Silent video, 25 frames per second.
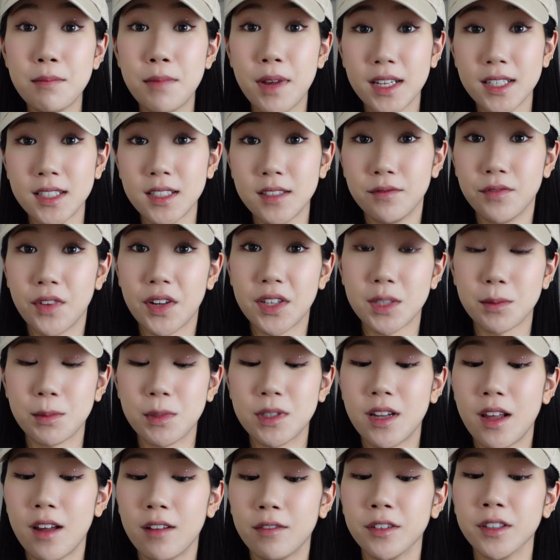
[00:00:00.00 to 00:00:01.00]
best
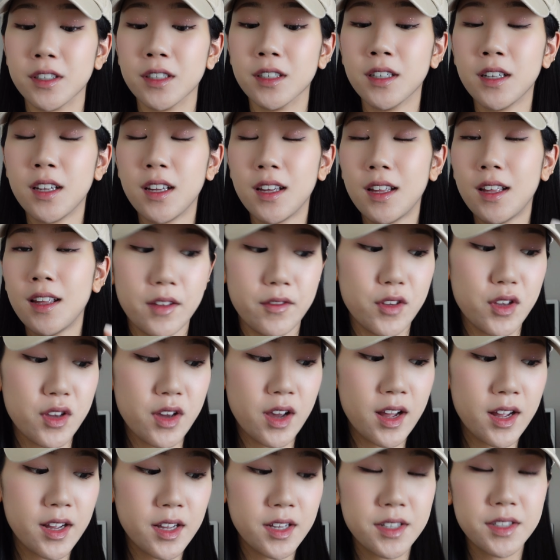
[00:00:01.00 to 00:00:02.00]
investment ever. If you
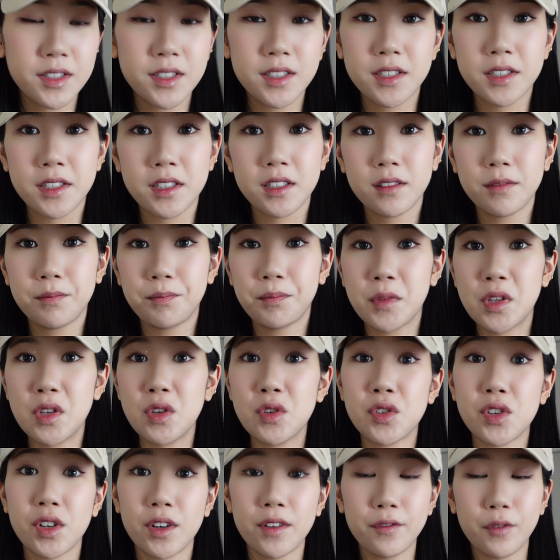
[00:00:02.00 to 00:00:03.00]
guys
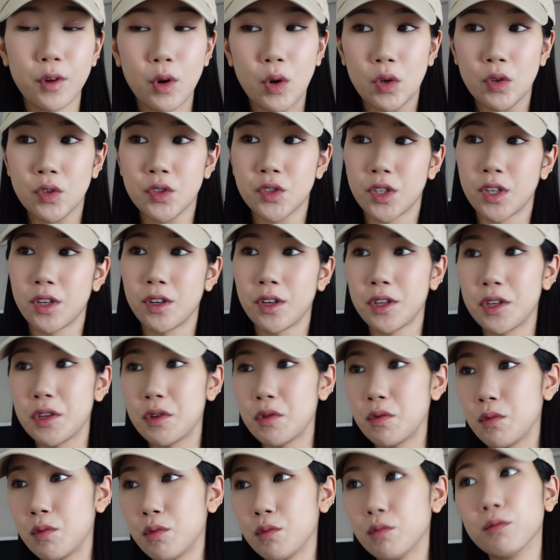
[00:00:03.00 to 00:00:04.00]
use your phones or
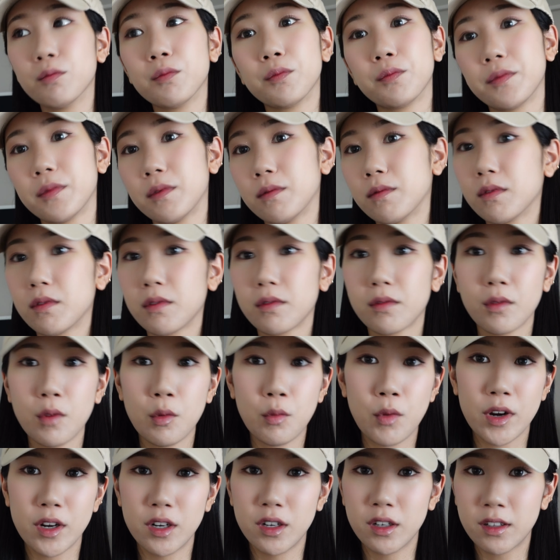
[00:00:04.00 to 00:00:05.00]
you
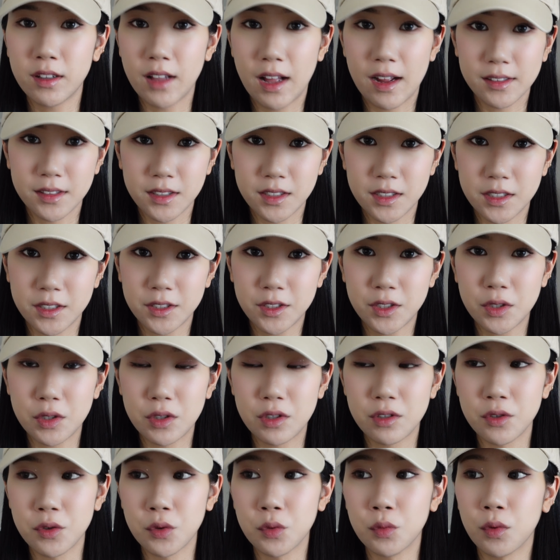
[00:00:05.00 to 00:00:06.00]
wear glasses to
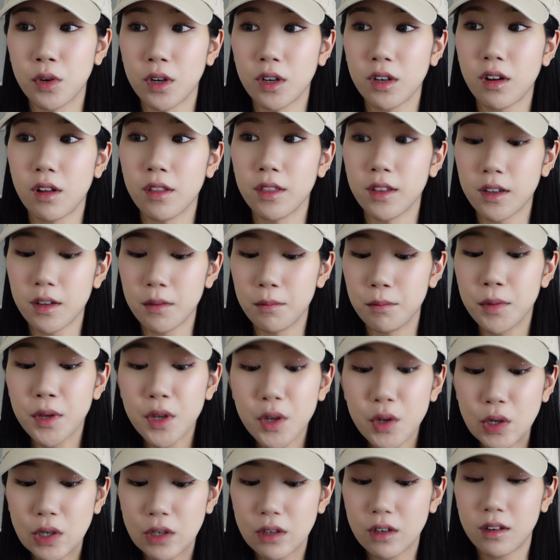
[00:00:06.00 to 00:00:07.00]
do work on the
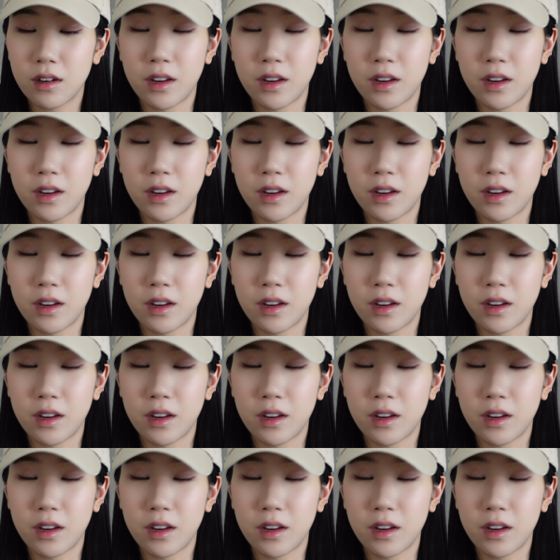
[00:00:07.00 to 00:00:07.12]
computer,